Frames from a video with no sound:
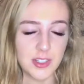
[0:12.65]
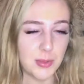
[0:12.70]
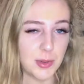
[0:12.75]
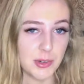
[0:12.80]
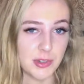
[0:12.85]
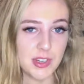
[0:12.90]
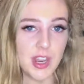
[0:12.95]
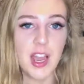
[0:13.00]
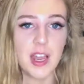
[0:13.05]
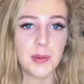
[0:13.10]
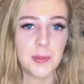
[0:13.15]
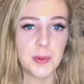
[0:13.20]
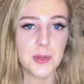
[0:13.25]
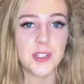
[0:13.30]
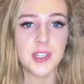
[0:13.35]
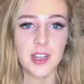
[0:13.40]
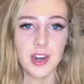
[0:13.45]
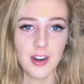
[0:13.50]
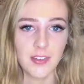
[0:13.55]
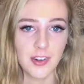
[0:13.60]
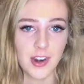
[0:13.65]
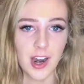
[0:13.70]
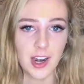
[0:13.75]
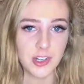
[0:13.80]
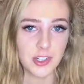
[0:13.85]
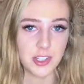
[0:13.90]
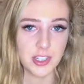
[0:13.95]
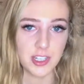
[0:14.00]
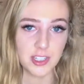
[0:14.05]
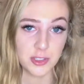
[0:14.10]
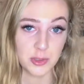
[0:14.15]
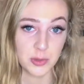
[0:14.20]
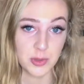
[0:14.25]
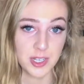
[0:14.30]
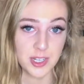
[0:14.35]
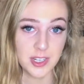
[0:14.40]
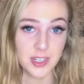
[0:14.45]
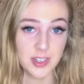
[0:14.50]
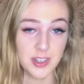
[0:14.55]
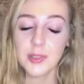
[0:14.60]
and about 10% ever actually get
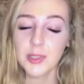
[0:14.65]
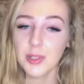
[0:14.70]
tweeted.